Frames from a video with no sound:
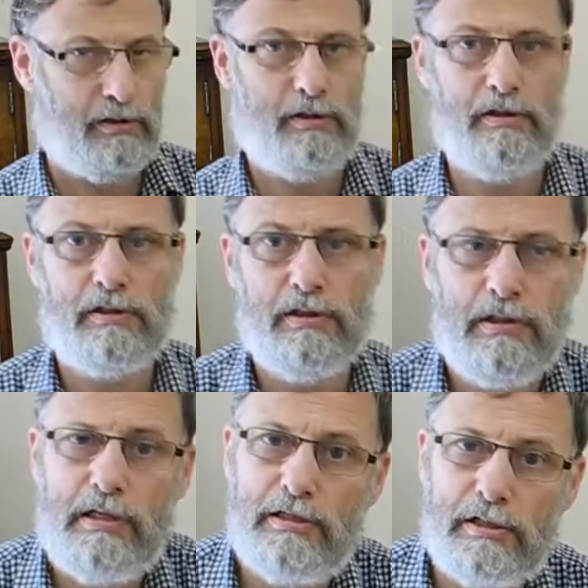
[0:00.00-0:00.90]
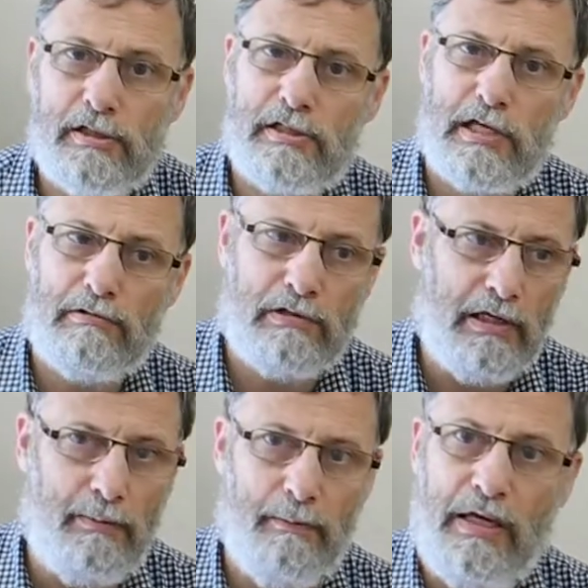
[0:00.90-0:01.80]
doesn't
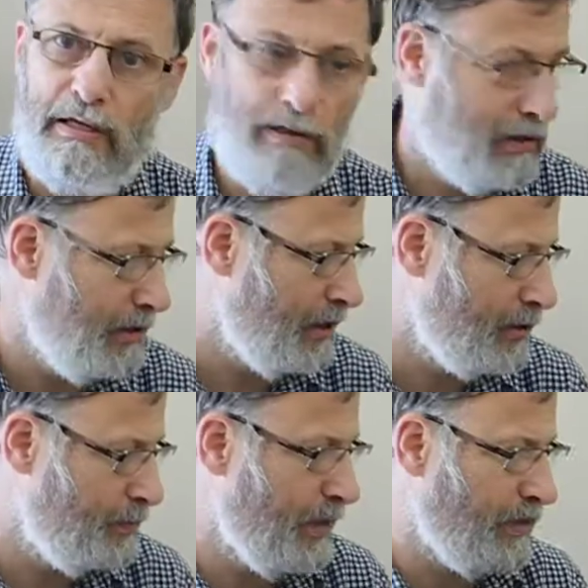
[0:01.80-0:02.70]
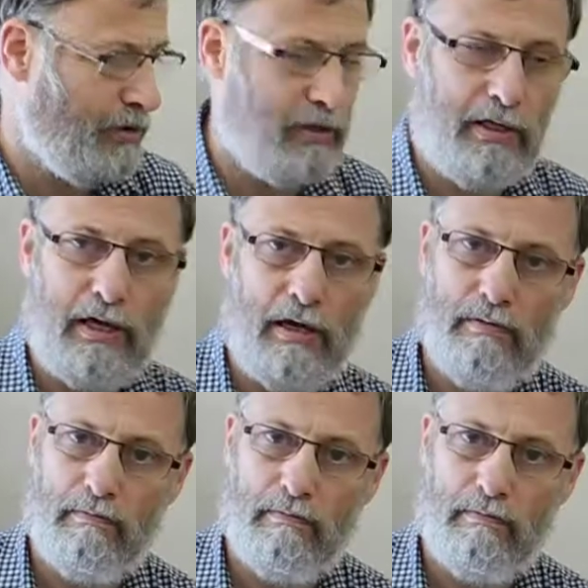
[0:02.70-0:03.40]
necessarily mean it's better than that.